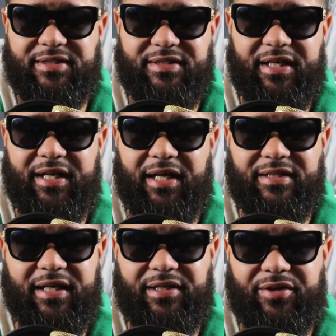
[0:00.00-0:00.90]
said, I
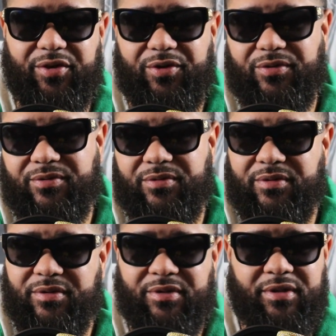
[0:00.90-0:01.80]
think, you know,
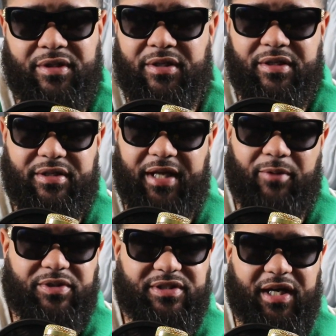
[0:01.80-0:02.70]
that
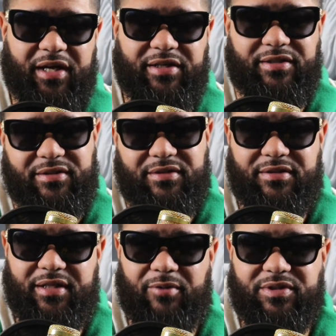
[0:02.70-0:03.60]
was kind of
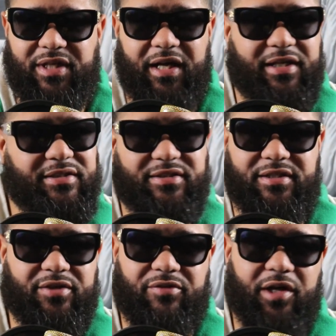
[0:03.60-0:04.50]
that was kind of his
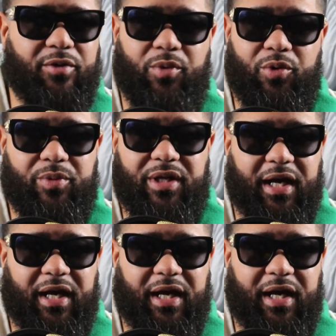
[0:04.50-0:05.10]
Cinderella moment.